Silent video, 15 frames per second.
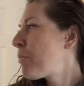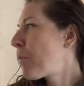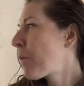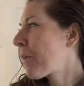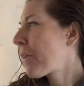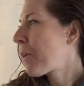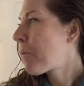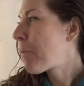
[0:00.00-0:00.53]

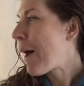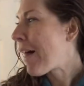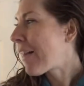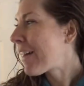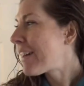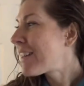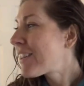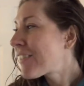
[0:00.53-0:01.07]
poor little
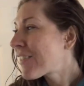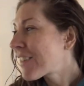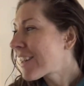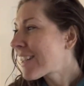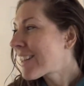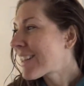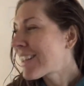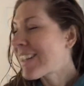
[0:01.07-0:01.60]
Bella is
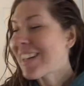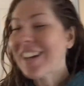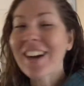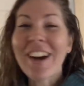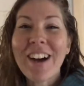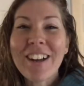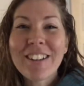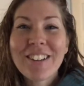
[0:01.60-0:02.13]
freezing,
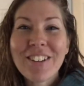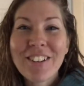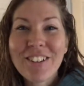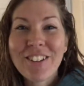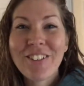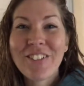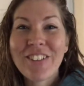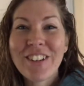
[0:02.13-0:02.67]

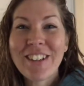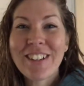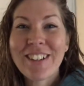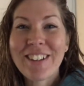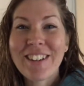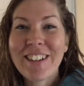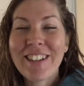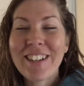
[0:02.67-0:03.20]
Oscar's
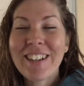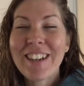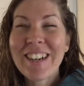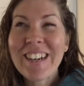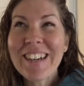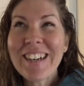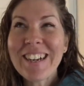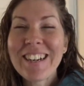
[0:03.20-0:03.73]
freezing,
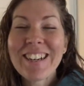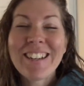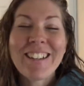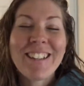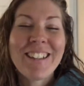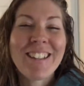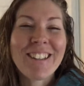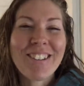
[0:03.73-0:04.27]

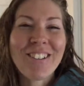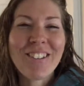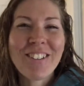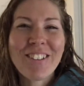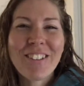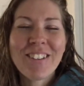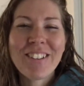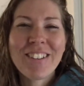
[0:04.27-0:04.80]
it's
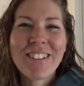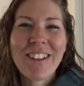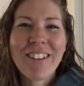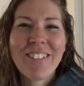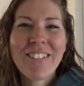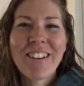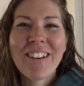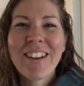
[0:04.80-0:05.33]
cold.
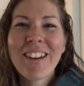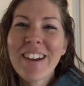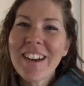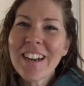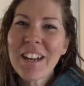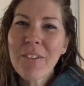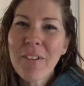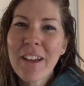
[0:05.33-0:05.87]
So
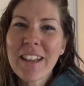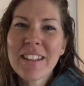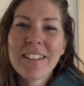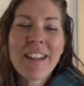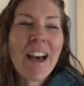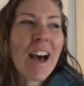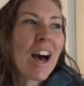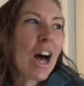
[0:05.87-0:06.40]
anyways,
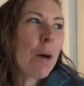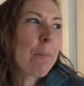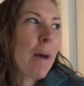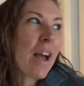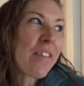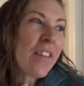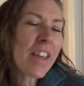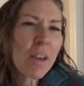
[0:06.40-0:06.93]
I
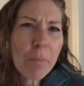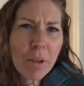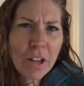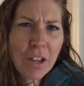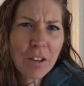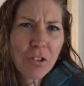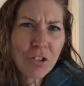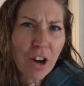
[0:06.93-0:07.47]
think I'm
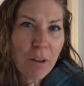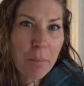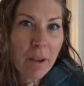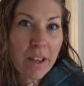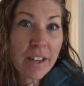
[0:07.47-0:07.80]
gonna go dry my